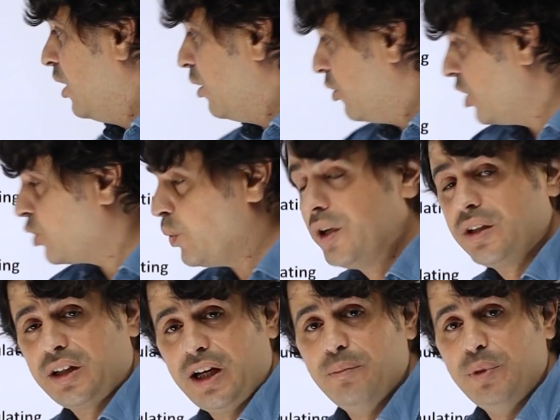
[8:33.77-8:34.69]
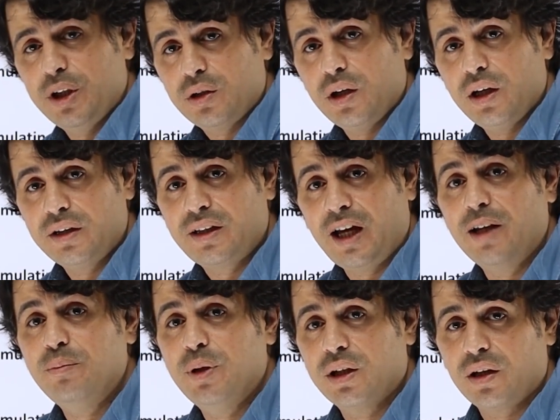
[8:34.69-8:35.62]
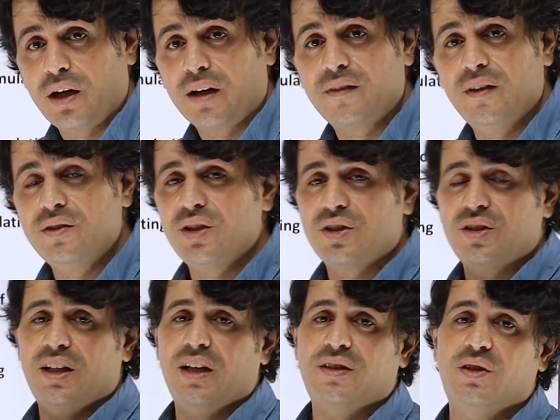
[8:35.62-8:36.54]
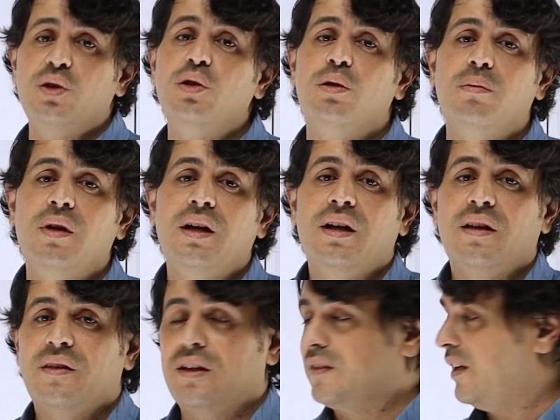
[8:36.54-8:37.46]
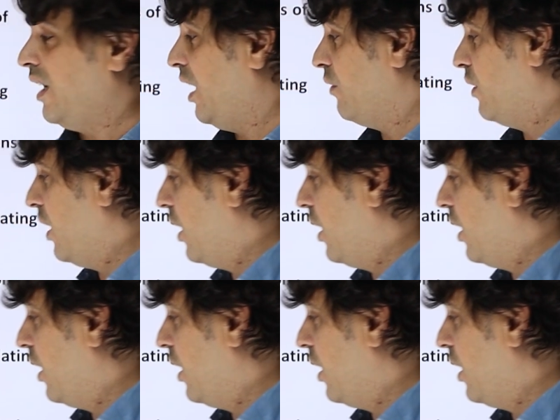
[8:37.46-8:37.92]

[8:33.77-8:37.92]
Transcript: This one can be correct. They just assume that I have